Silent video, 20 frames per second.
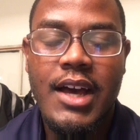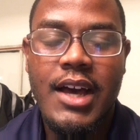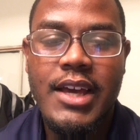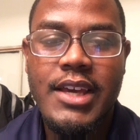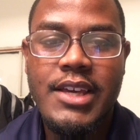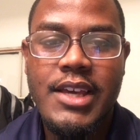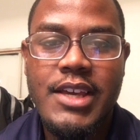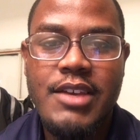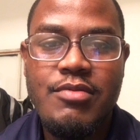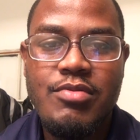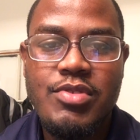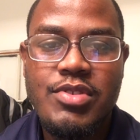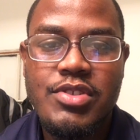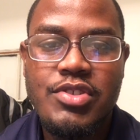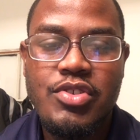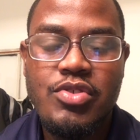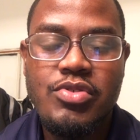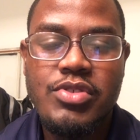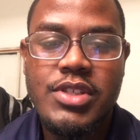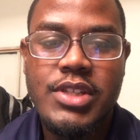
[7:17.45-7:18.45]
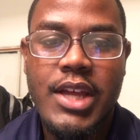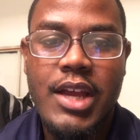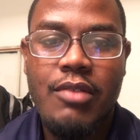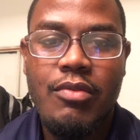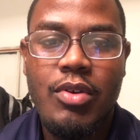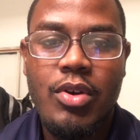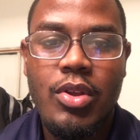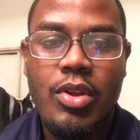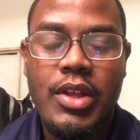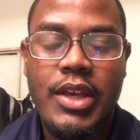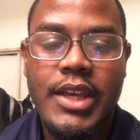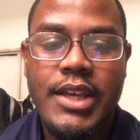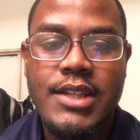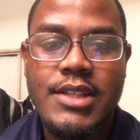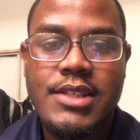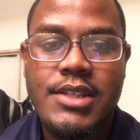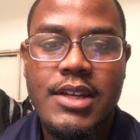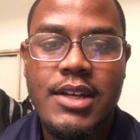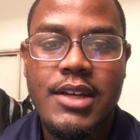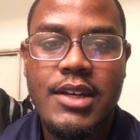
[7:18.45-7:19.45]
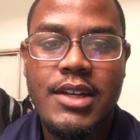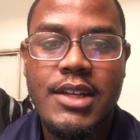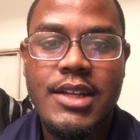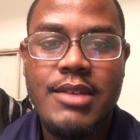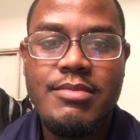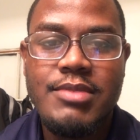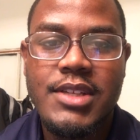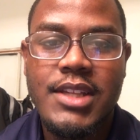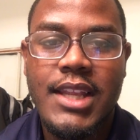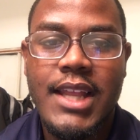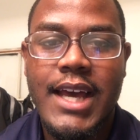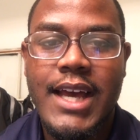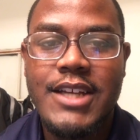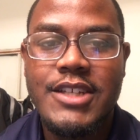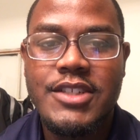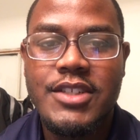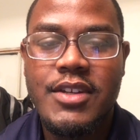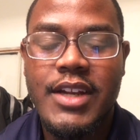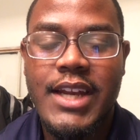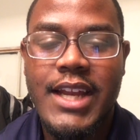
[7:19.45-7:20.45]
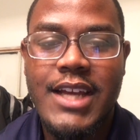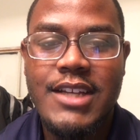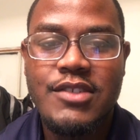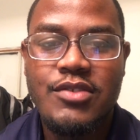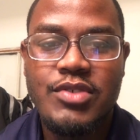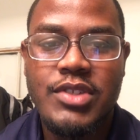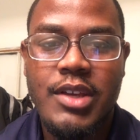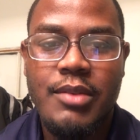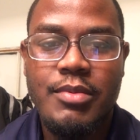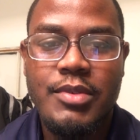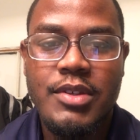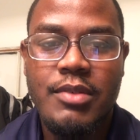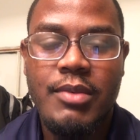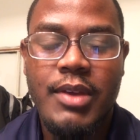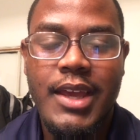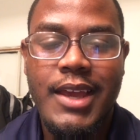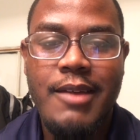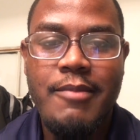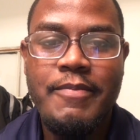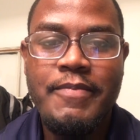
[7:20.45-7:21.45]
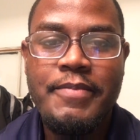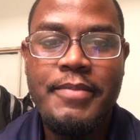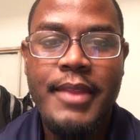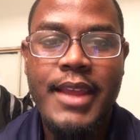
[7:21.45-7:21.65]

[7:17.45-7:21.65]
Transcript: He was using that role against Clemson last year in a national championship game.